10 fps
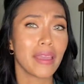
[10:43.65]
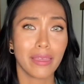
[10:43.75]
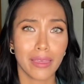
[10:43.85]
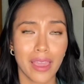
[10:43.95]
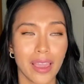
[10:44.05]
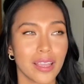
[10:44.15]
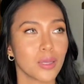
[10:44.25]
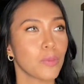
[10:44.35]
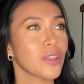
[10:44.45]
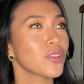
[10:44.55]
thing,
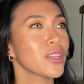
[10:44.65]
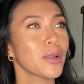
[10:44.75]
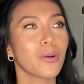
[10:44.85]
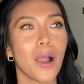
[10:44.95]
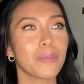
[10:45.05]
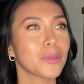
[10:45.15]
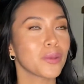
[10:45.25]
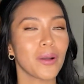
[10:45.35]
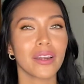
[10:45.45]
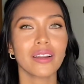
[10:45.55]
especially cropped
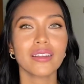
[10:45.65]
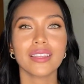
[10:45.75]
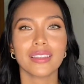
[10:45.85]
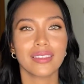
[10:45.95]
sweaters.